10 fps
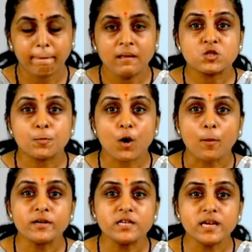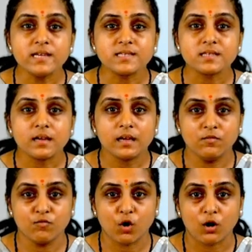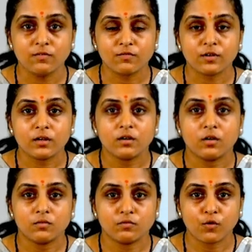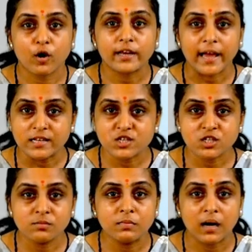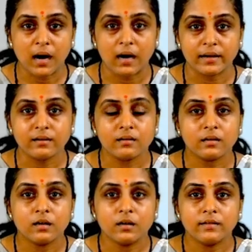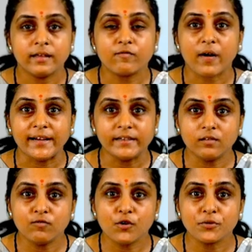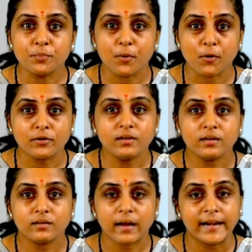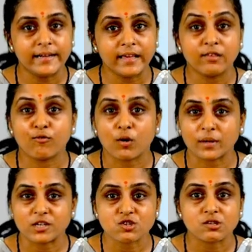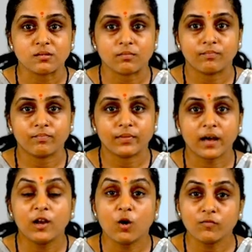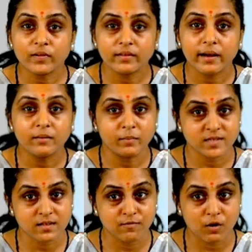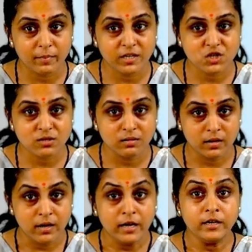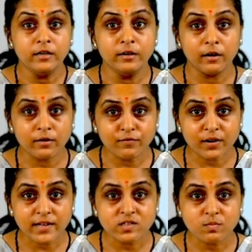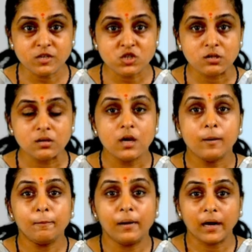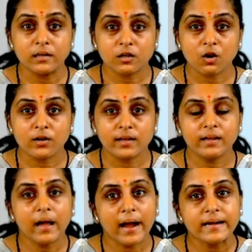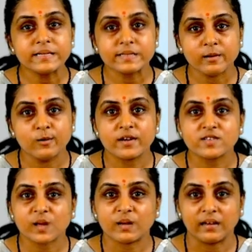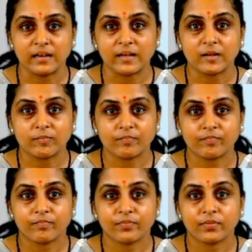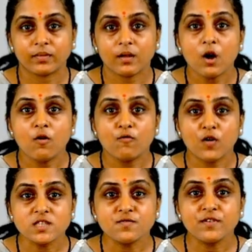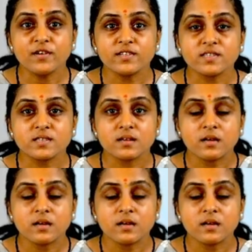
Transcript: so properties involve for calcium are they're vital for bone and teeth formation. Along with that muscle formation, nerve transmission, blood clotting and cellular signaling. Phosphorus